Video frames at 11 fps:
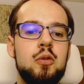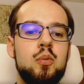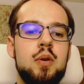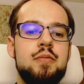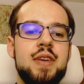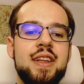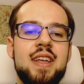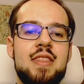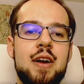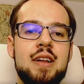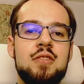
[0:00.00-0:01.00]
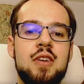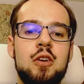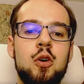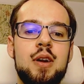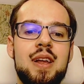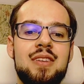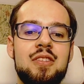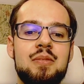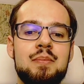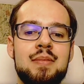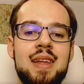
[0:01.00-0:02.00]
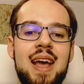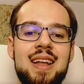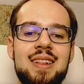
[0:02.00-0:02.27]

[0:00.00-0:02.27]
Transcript: revealing their insecurities, and